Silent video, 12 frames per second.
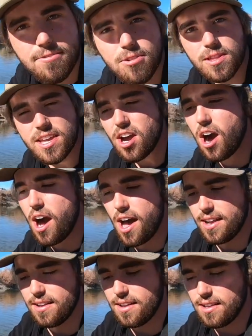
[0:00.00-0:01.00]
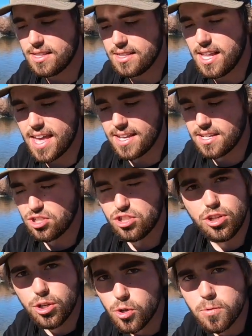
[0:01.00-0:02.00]
only caught like
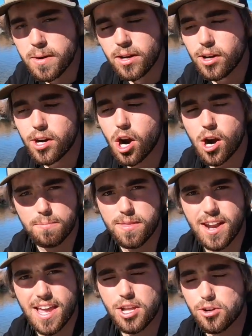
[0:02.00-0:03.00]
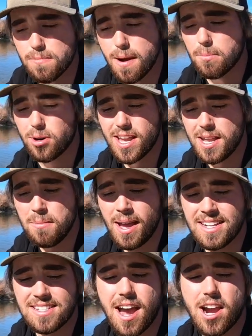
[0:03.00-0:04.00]
two mirror carp that I can remember in my
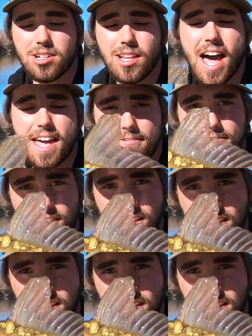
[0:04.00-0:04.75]
entire life.